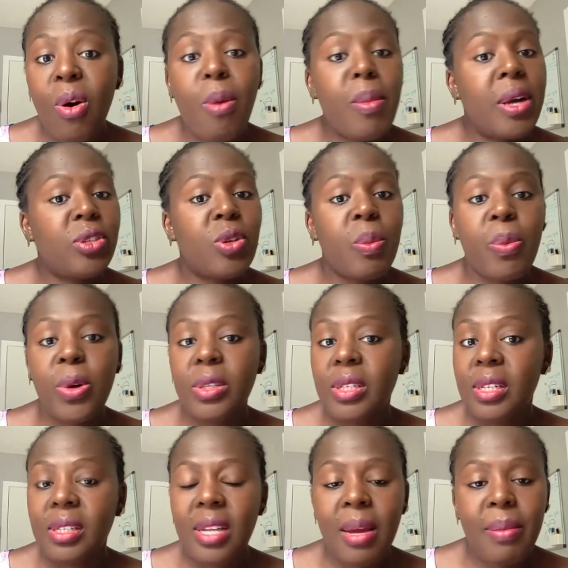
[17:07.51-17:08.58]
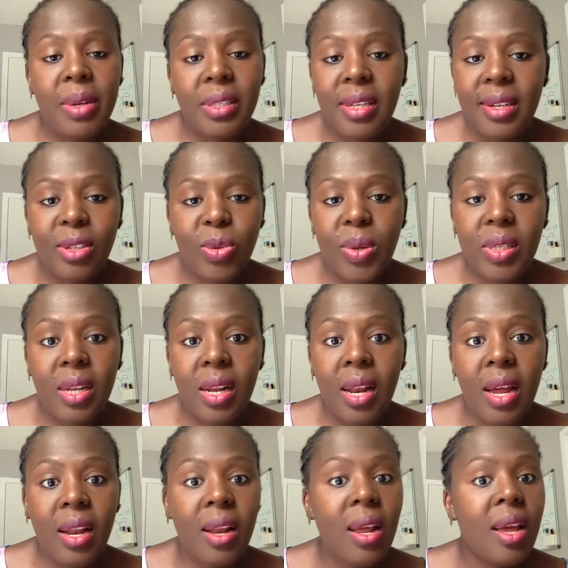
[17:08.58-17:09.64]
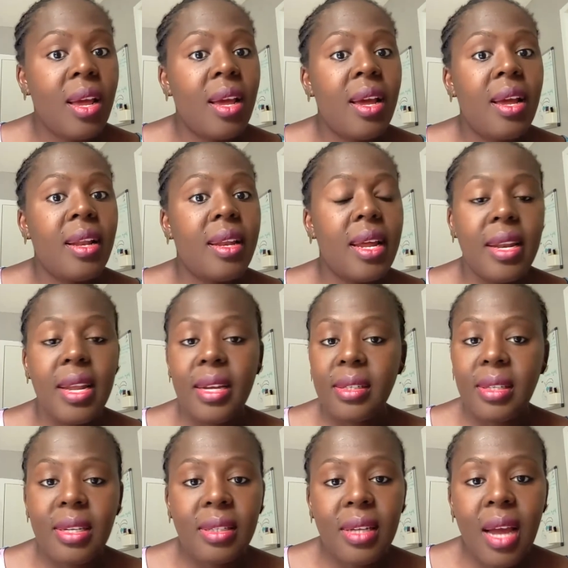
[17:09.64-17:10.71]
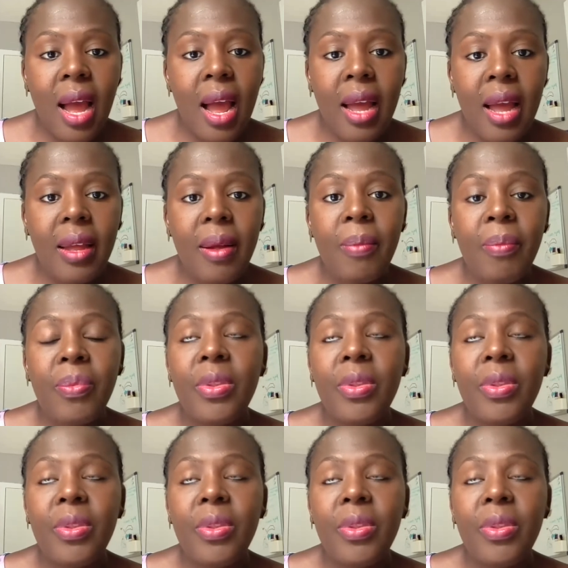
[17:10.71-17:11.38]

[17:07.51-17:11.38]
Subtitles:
All my support system is in Switzerland. Then there's this guy.